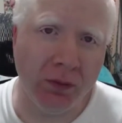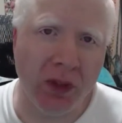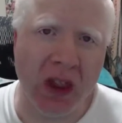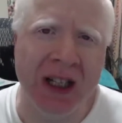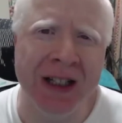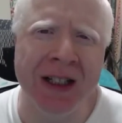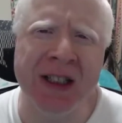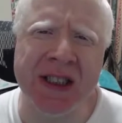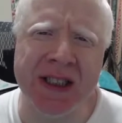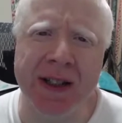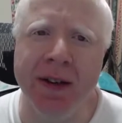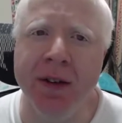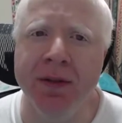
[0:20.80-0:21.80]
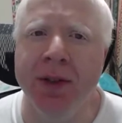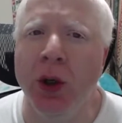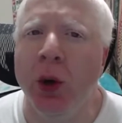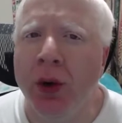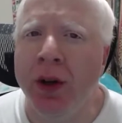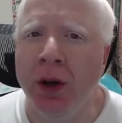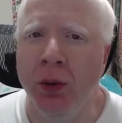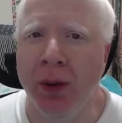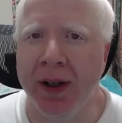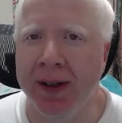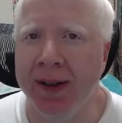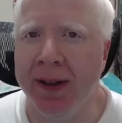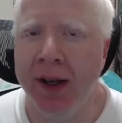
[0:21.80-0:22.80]
And instead of going
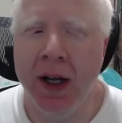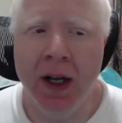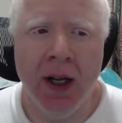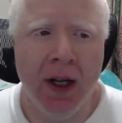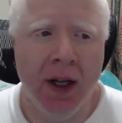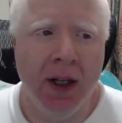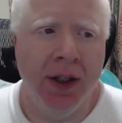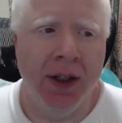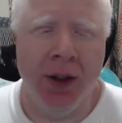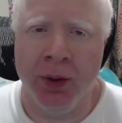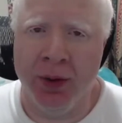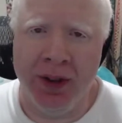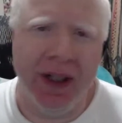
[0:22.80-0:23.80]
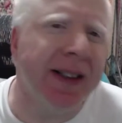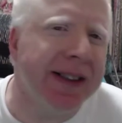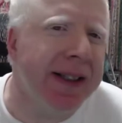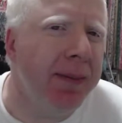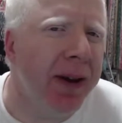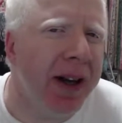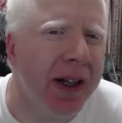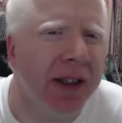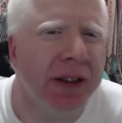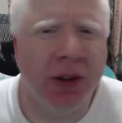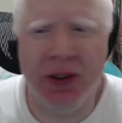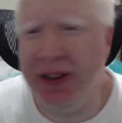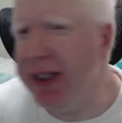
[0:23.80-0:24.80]
with, a nicotine
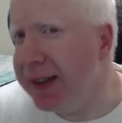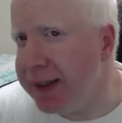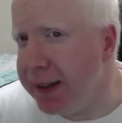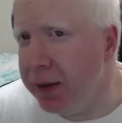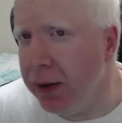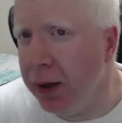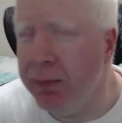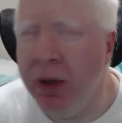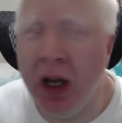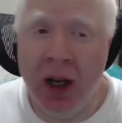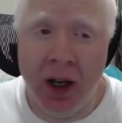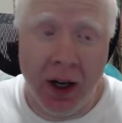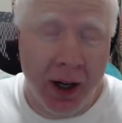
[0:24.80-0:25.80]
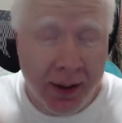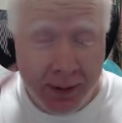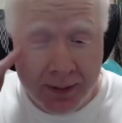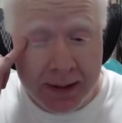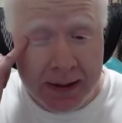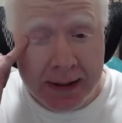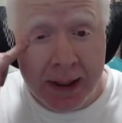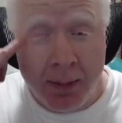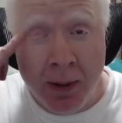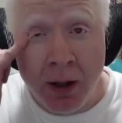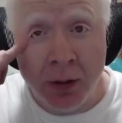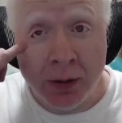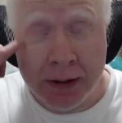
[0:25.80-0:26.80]
patch or nicotine gum, I
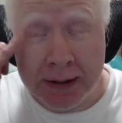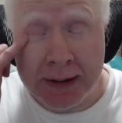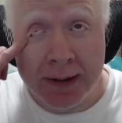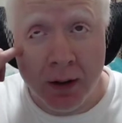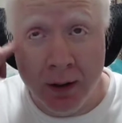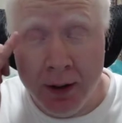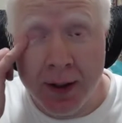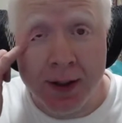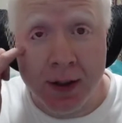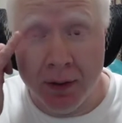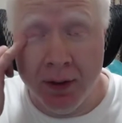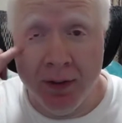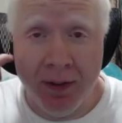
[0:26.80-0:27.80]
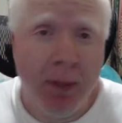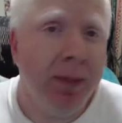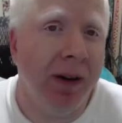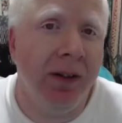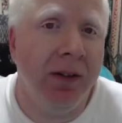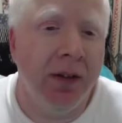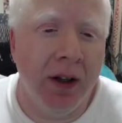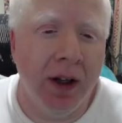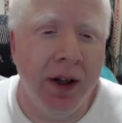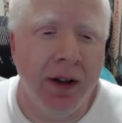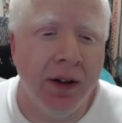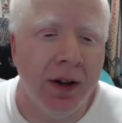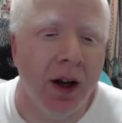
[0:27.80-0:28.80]
somehow just suddenly discovered vaping.
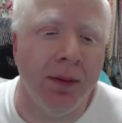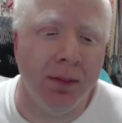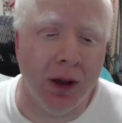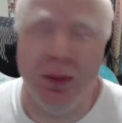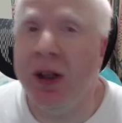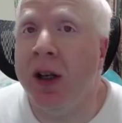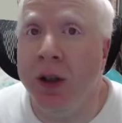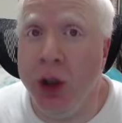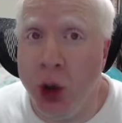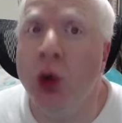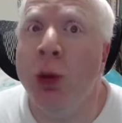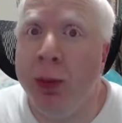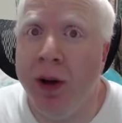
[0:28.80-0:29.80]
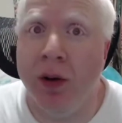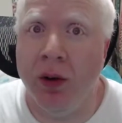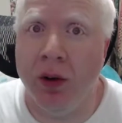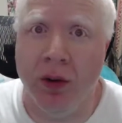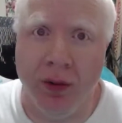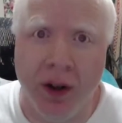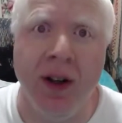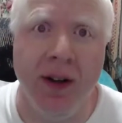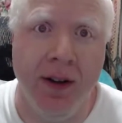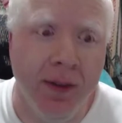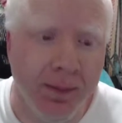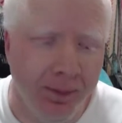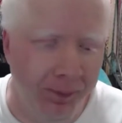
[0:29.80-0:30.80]
And I mean, I knew about it
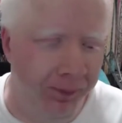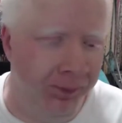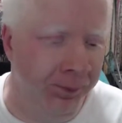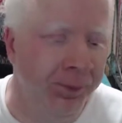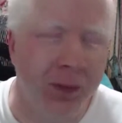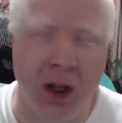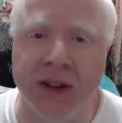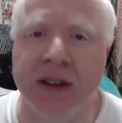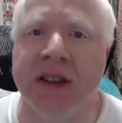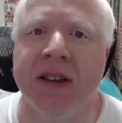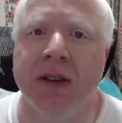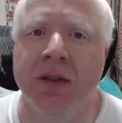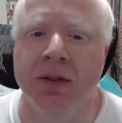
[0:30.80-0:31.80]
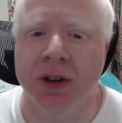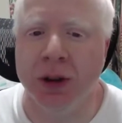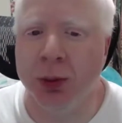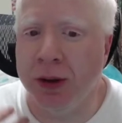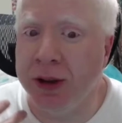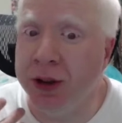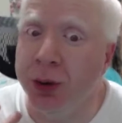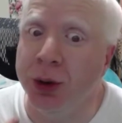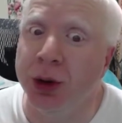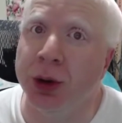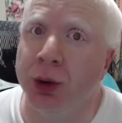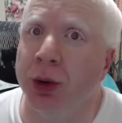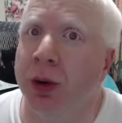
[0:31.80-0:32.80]
already. I just wasn't too
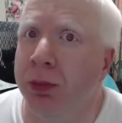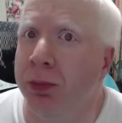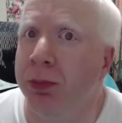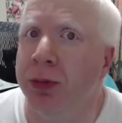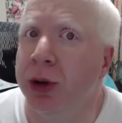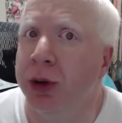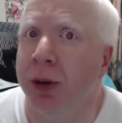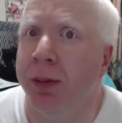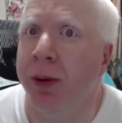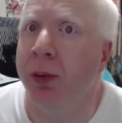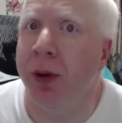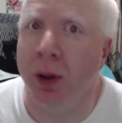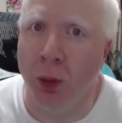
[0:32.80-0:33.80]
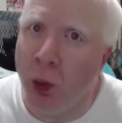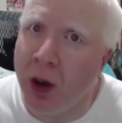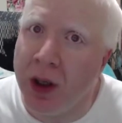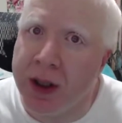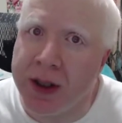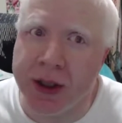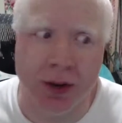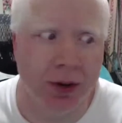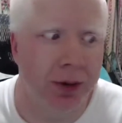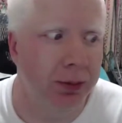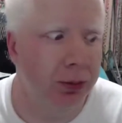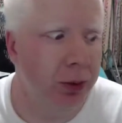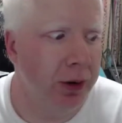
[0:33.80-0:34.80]
sure about what it was
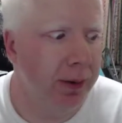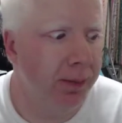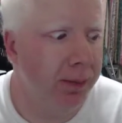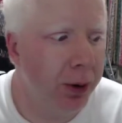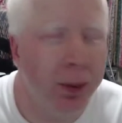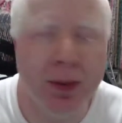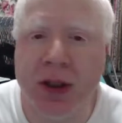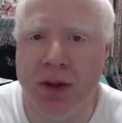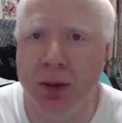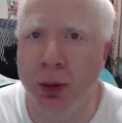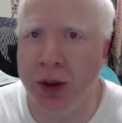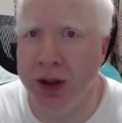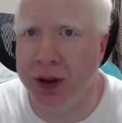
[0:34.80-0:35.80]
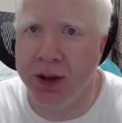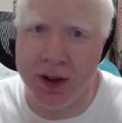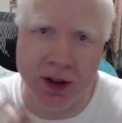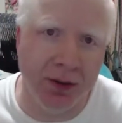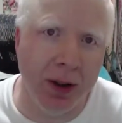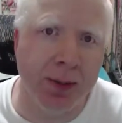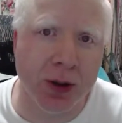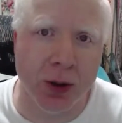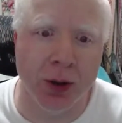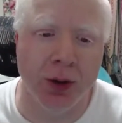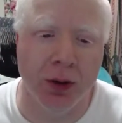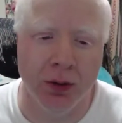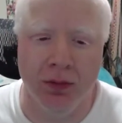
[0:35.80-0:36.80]
or what the purpose of it was. So there's a vape
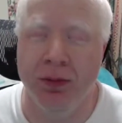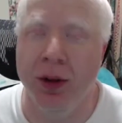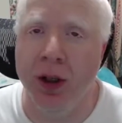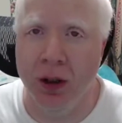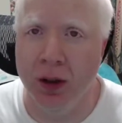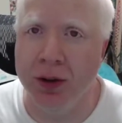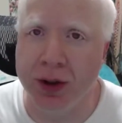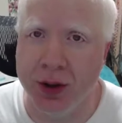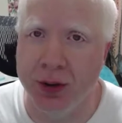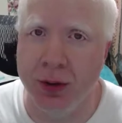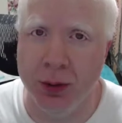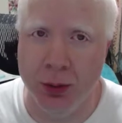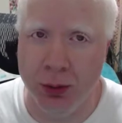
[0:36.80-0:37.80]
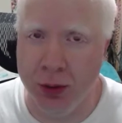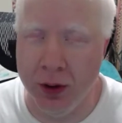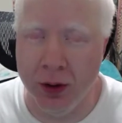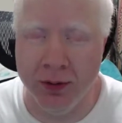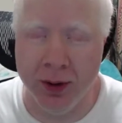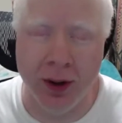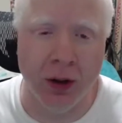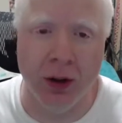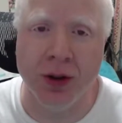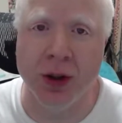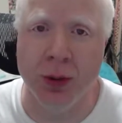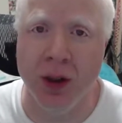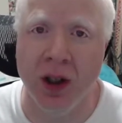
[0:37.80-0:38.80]
store very close to
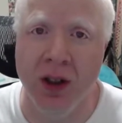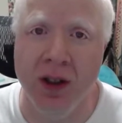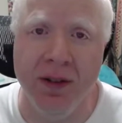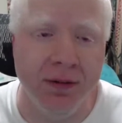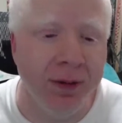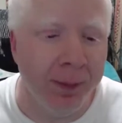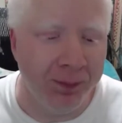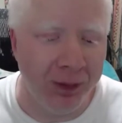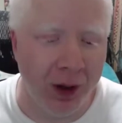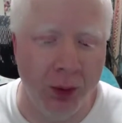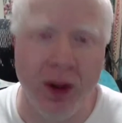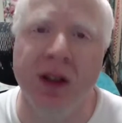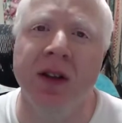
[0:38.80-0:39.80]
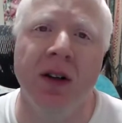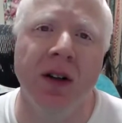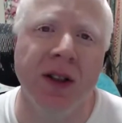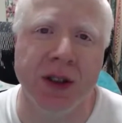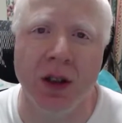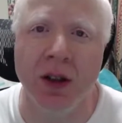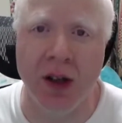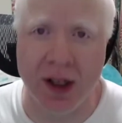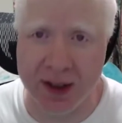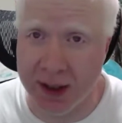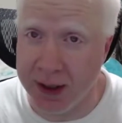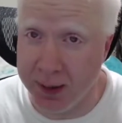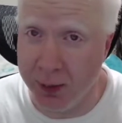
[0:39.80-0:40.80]
where I live. I went there and I started
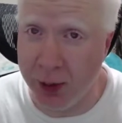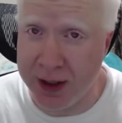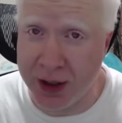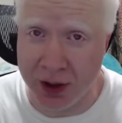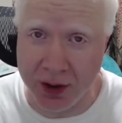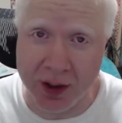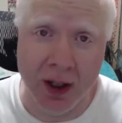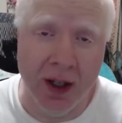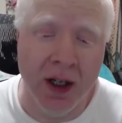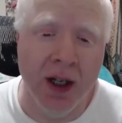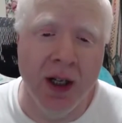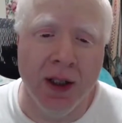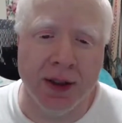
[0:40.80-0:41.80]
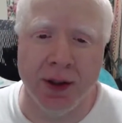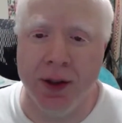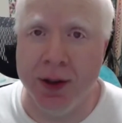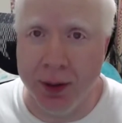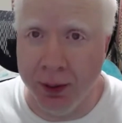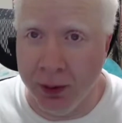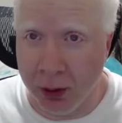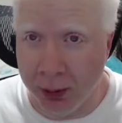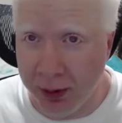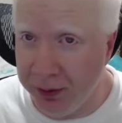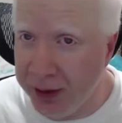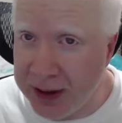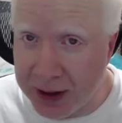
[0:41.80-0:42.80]
asking some questions, started doing a little
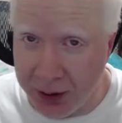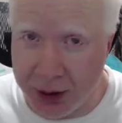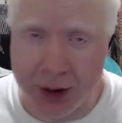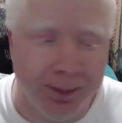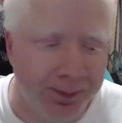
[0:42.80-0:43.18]
bit of research,